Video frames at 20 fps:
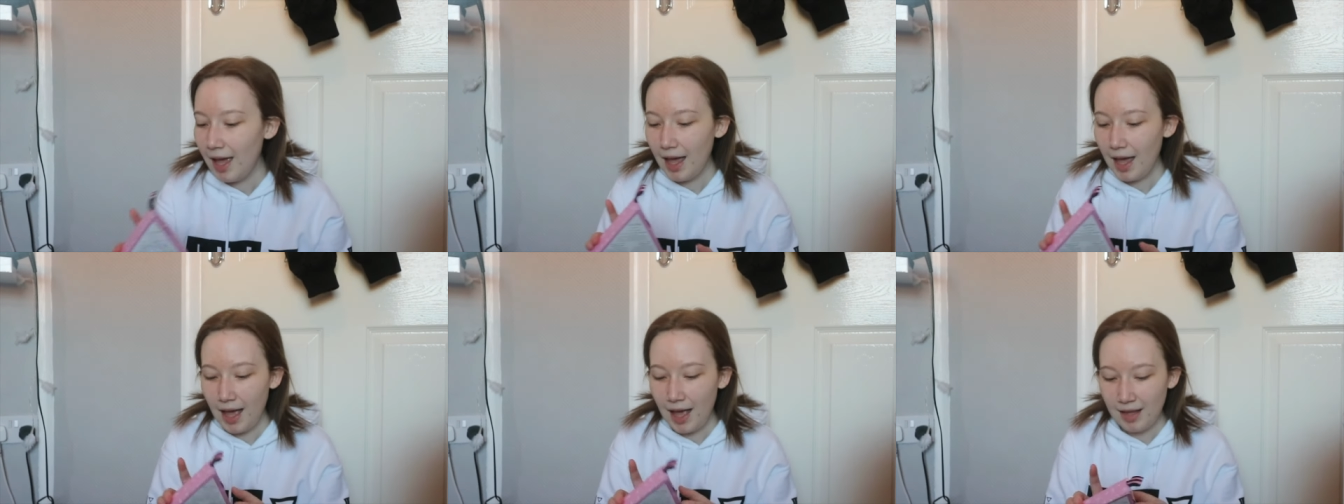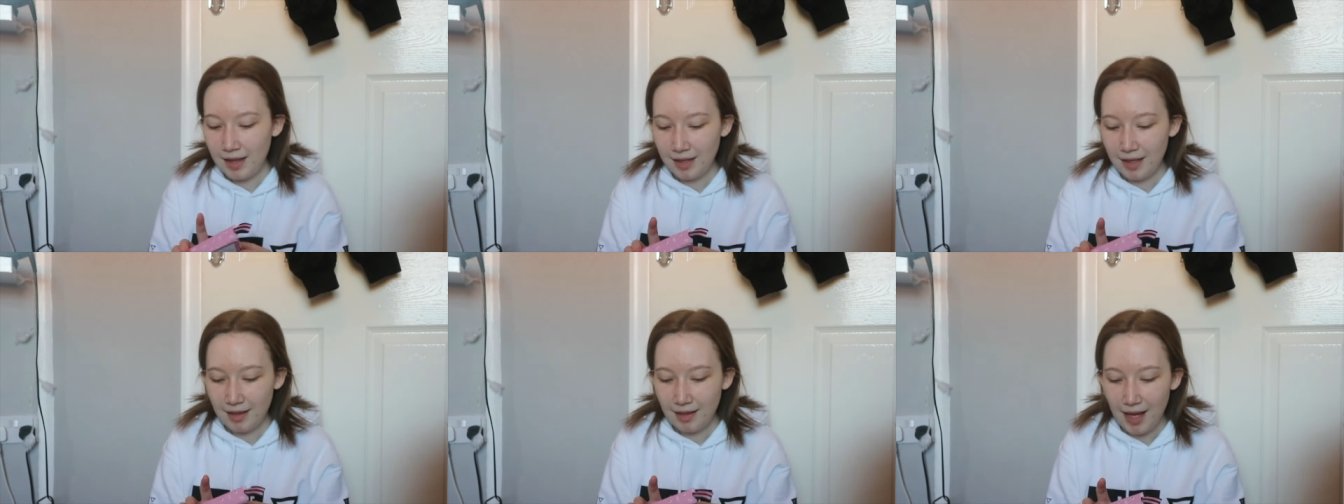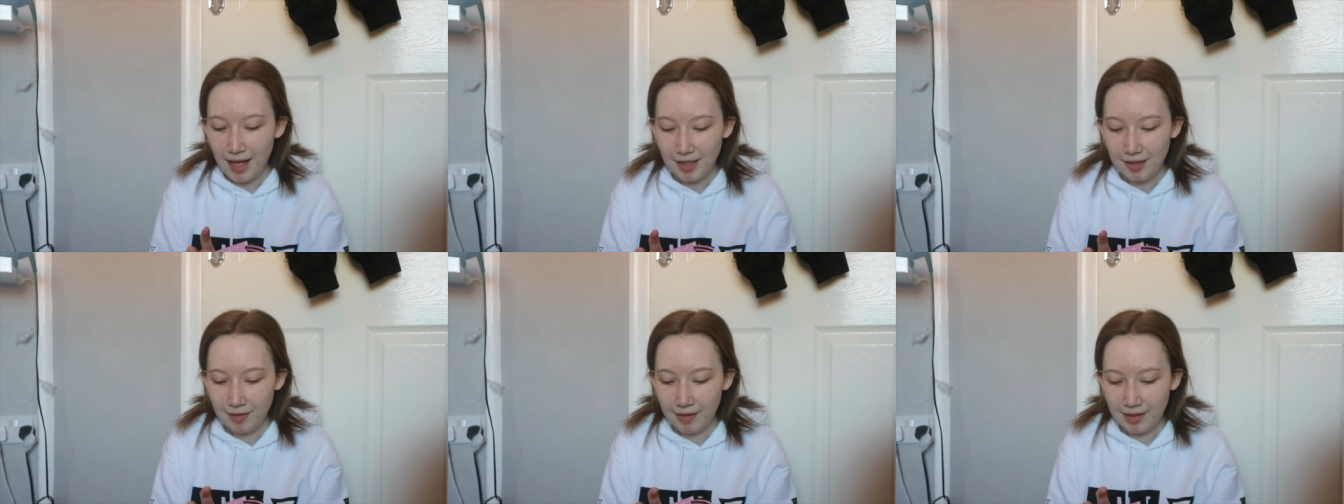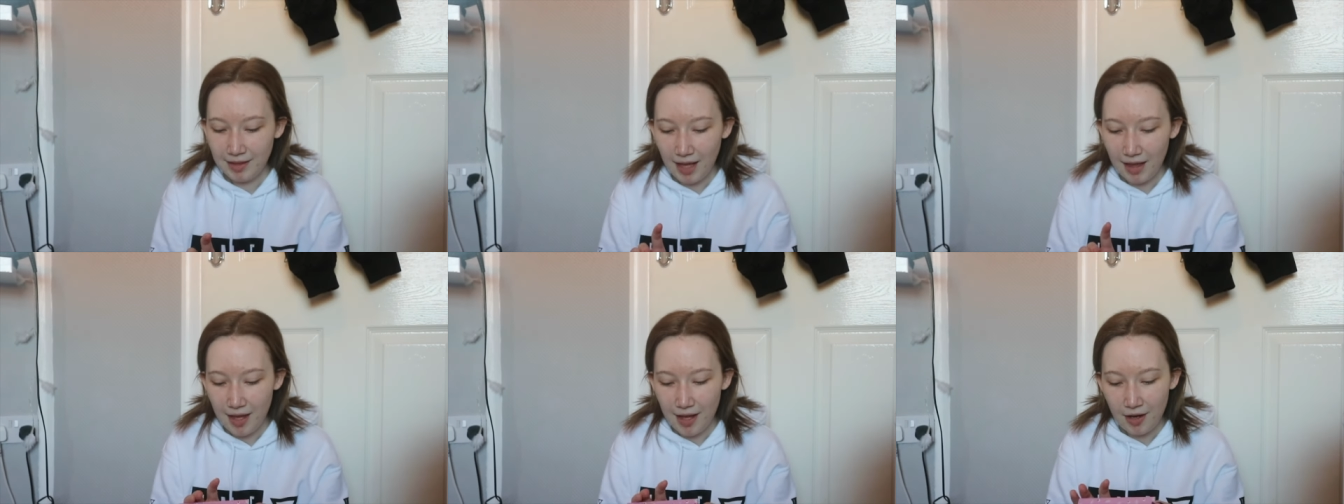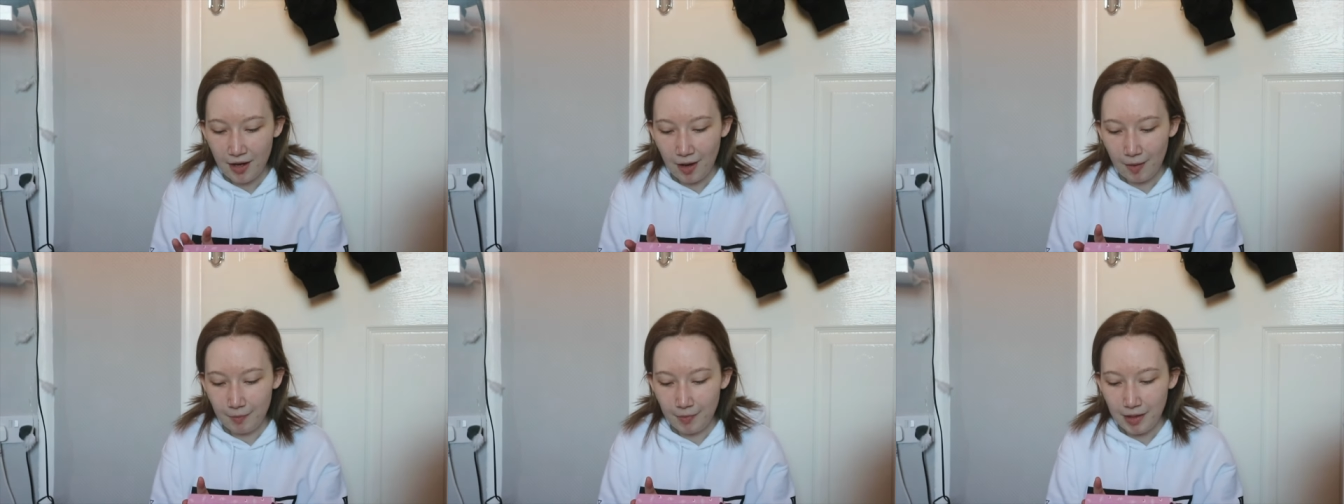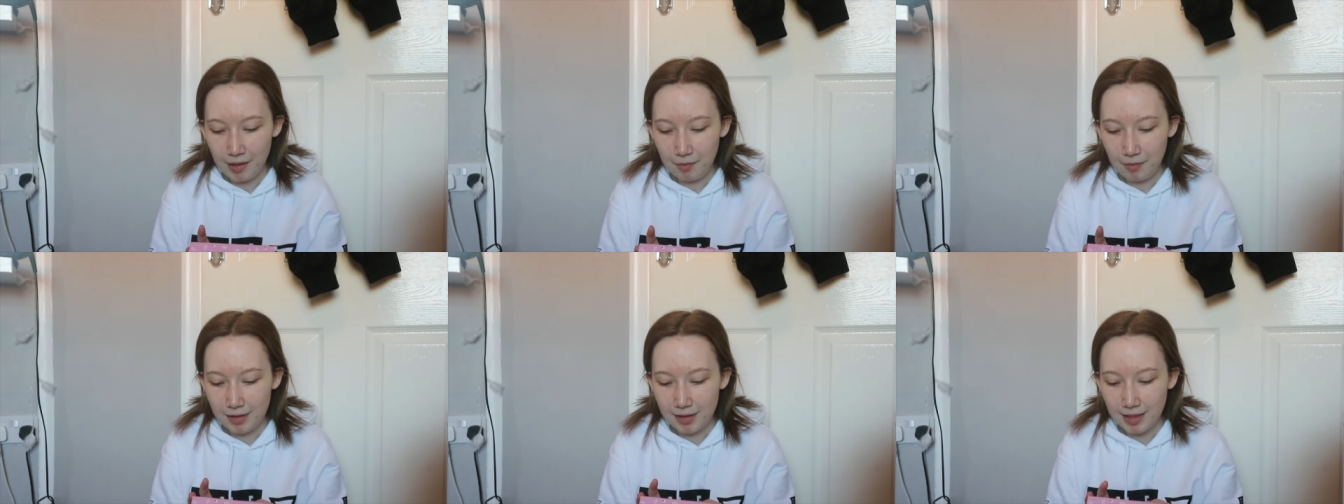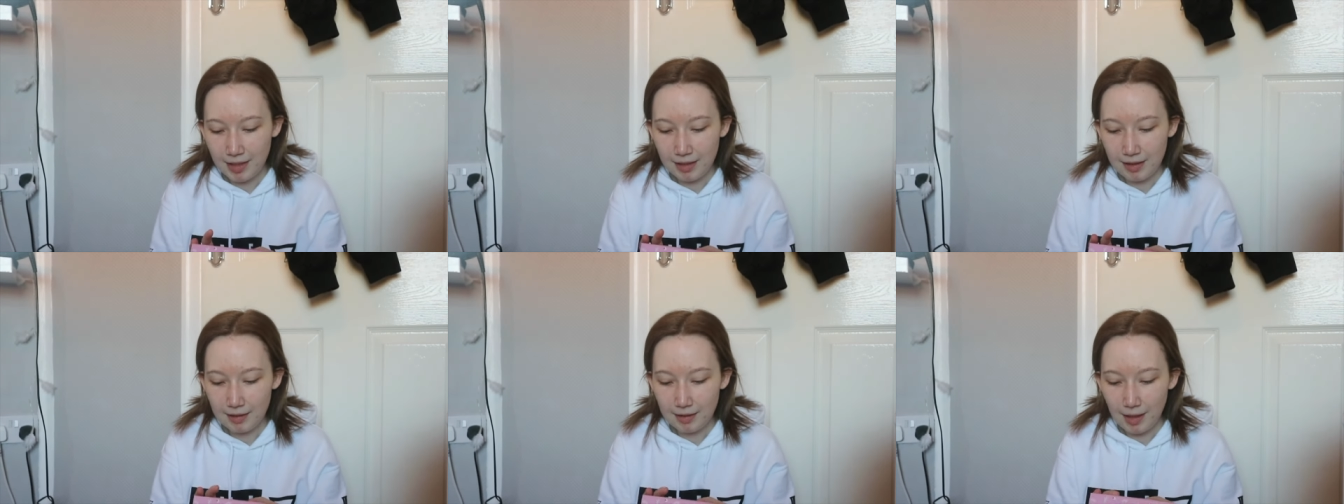And the last thing that they got me was
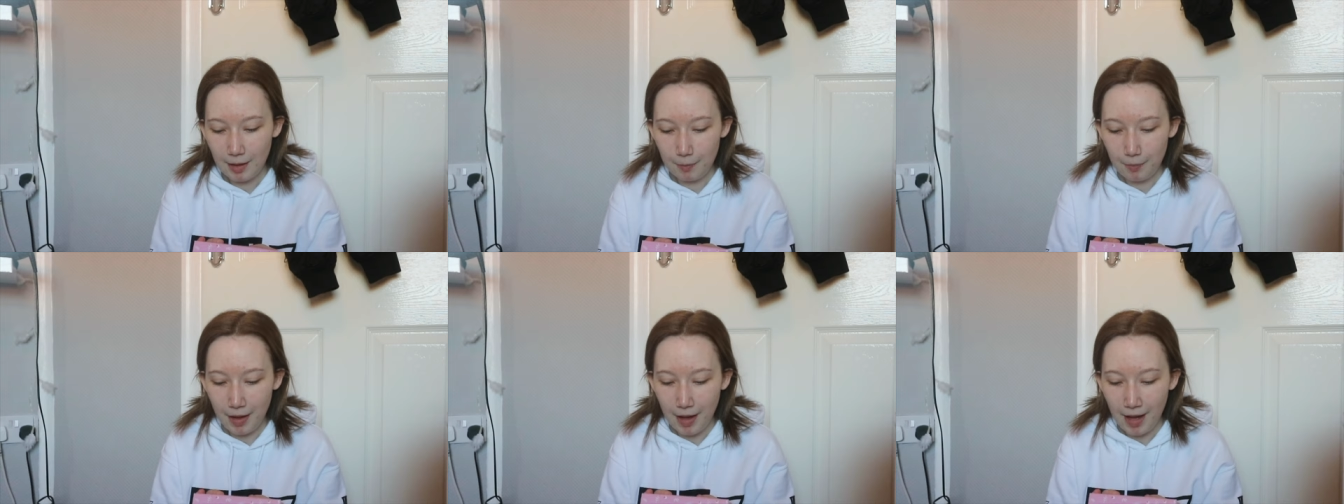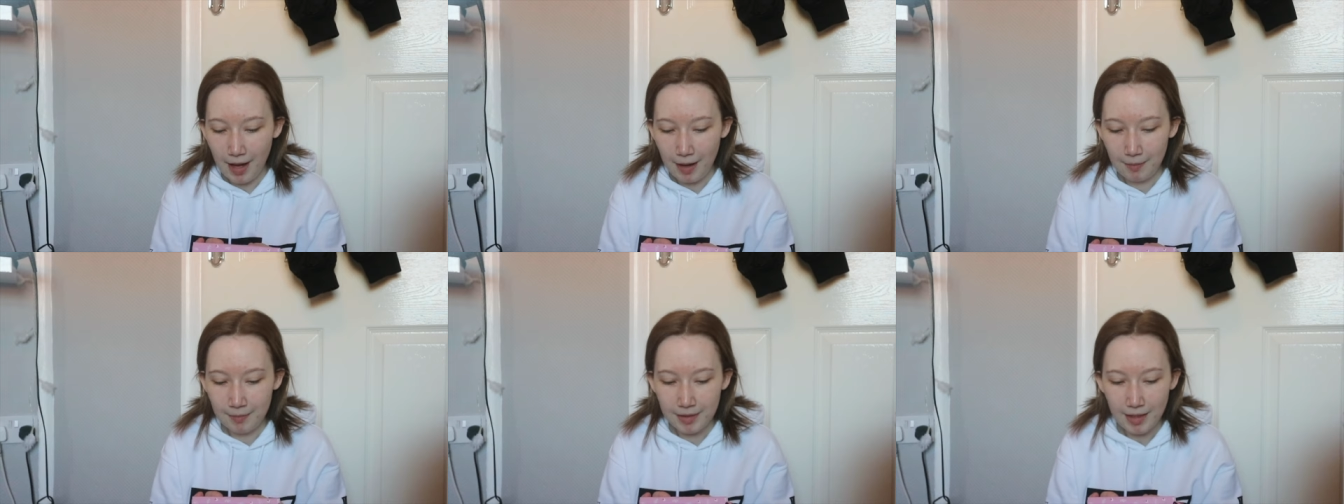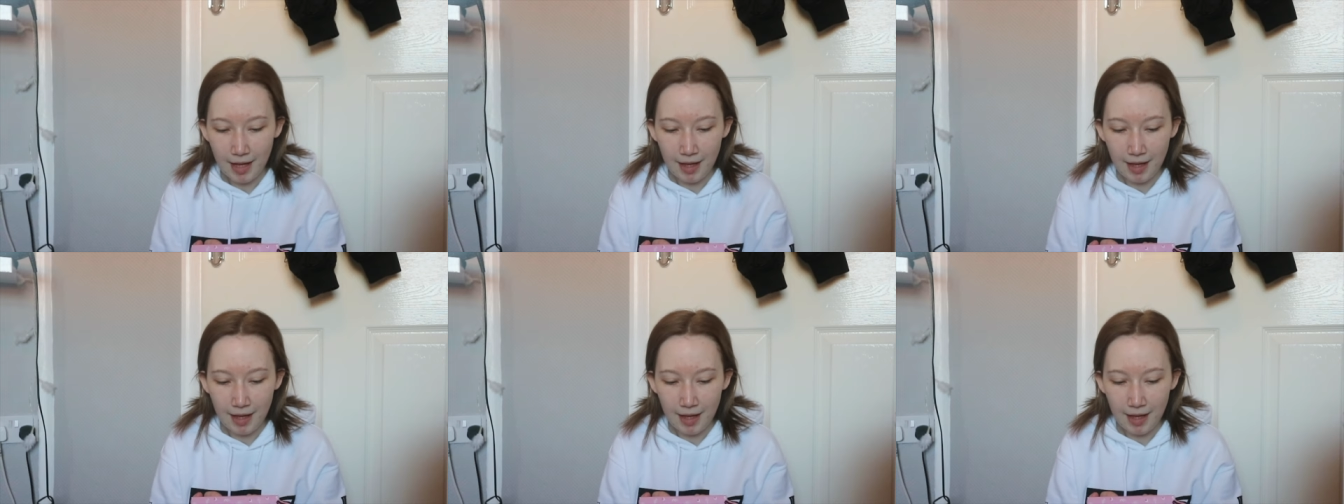these lip balms,